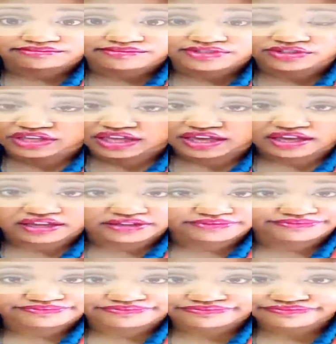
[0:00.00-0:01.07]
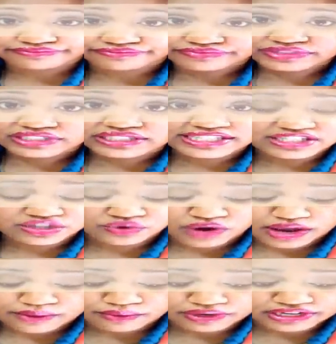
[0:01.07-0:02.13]
So yeah, that's a
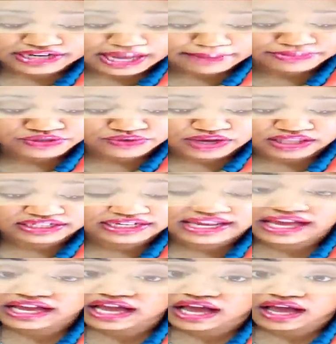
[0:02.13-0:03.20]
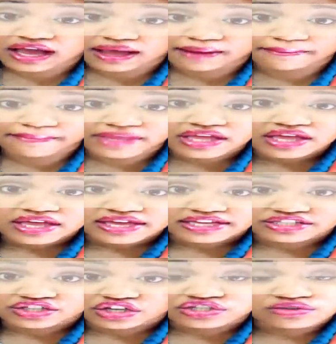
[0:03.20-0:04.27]
great one. napsreality.com
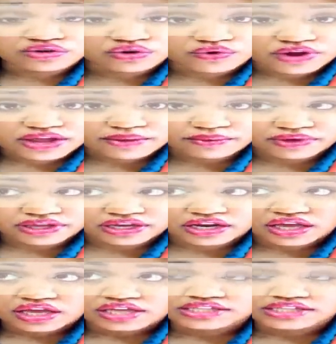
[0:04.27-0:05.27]
is also a great one.